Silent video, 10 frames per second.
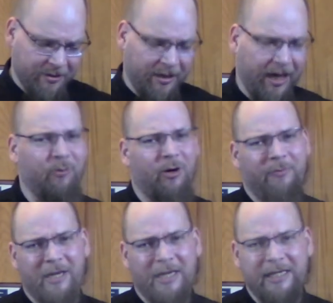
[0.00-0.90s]
I want
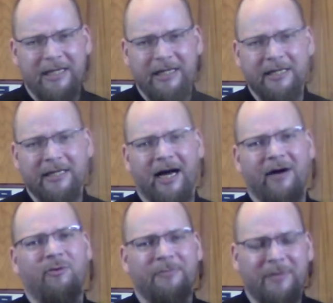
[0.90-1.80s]
my heat
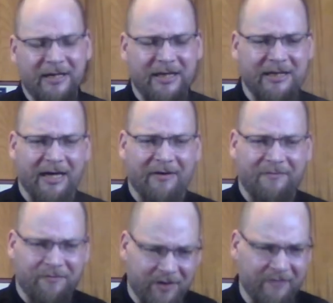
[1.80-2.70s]
to have
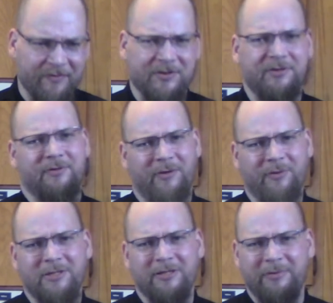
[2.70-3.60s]
flavor to it. I
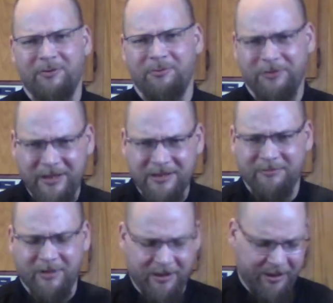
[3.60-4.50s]
want there to be a
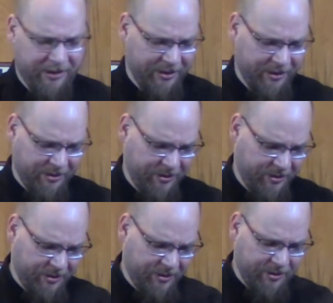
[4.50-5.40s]
reason behind it.
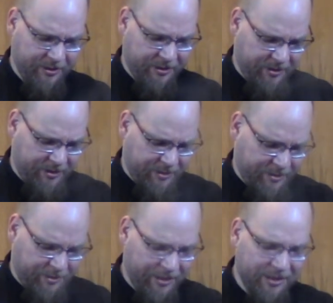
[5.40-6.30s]

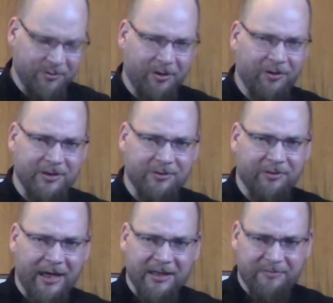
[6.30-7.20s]
And that's where all this
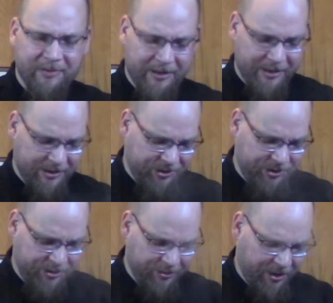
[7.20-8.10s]
raspberry and
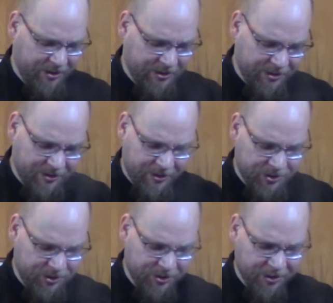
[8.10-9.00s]
the
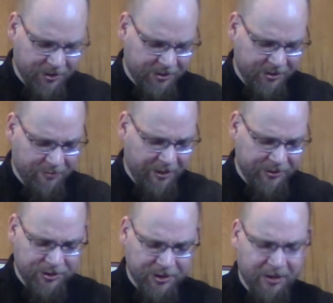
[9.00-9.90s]
sugar,
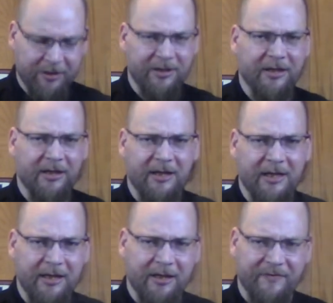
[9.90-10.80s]
brown sugar and the
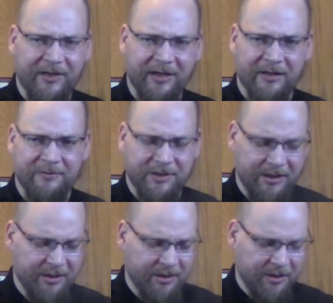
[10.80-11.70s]
honey and everything comes in.